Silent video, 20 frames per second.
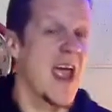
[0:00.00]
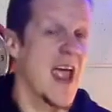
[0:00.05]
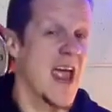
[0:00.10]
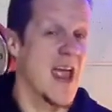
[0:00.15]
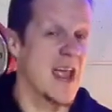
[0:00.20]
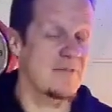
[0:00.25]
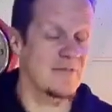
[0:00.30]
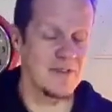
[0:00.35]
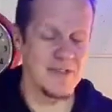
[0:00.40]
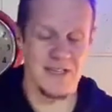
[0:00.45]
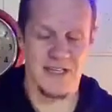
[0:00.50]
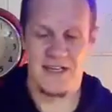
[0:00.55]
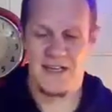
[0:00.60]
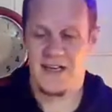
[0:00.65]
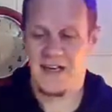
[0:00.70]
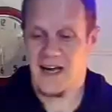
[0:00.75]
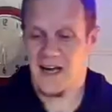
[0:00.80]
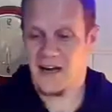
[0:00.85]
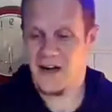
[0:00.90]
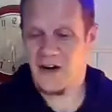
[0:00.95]
haven't
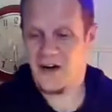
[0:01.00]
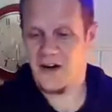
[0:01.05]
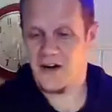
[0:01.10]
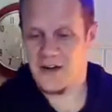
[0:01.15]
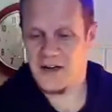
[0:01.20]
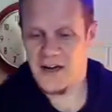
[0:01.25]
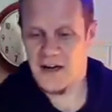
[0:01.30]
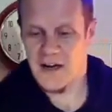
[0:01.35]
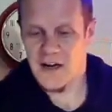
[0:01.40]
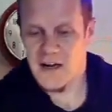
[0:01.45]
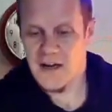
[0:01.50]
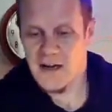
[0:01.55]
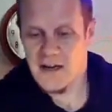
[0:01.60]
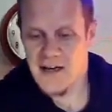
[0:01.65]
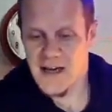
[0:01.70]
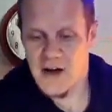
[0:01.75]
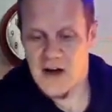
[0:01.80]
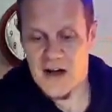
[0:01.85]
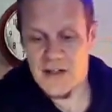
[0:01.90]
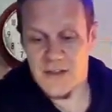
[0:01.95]
occurred.
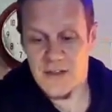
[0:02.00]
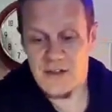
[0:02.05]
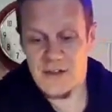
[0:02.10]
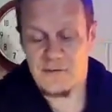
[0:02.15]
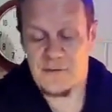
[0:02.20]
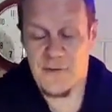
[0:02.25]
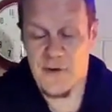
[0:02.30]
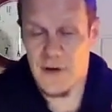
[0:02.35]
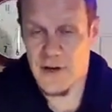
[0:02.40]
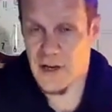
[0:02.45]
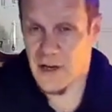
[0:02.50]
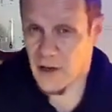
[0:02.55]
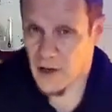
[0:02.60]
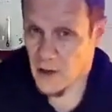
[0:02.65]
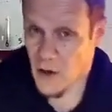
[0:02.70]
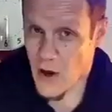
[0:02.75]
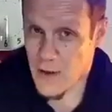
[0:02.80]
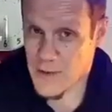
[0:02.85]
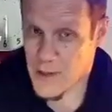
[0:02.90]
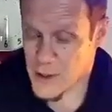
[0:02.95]
Now, other than fighting
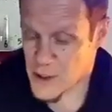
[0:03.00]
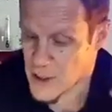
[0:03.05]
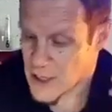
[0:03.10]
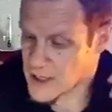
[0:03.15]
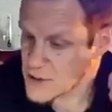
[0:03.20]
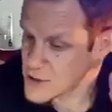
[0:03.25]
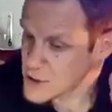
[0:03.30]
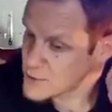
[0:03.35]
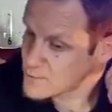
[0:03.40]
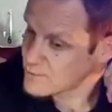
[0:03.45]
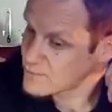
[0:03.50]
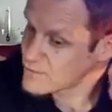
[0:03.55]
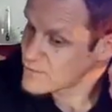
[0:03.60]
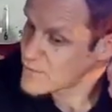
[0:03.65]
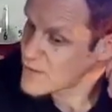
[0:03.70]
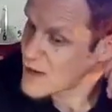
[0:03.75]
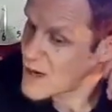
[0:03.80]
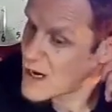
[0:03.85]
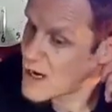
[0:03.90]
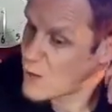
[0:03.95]
climate change,
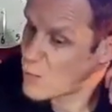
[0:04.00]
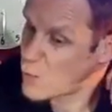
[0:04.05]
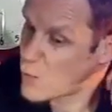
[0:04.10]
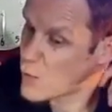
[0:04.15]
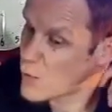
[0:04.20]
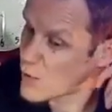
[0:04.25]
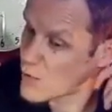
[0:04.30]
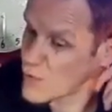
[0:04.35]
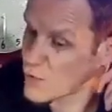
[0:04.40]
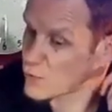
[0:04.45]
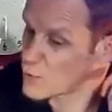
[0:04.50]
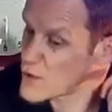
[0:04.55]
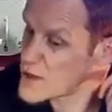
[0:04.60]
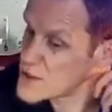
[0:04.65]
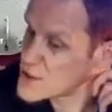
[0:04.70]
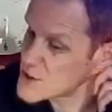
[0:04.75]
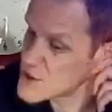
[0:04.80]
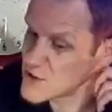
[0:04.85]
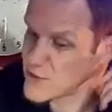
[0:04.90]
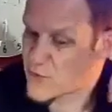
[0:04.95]
what are the
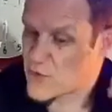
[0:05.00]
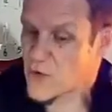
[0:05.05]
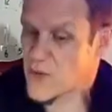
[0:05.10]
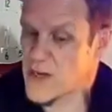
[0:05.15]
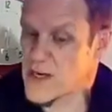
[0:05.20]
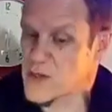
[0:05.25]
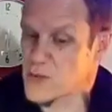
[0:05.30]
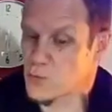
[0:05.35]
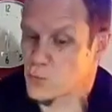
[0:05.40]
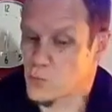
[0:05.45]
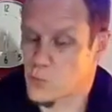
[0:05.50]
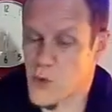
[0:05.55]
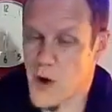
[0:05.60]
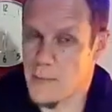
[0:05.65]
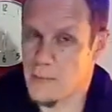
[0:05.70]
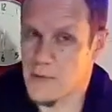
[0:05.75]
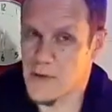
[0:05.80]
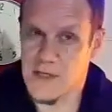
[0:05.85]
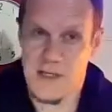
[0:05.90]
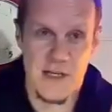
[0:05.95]
reasons for these
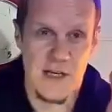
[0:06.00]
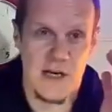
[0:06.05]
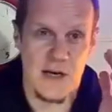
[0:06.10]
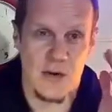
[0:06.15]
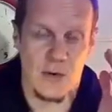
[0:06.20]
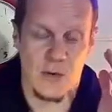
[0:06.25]
rapid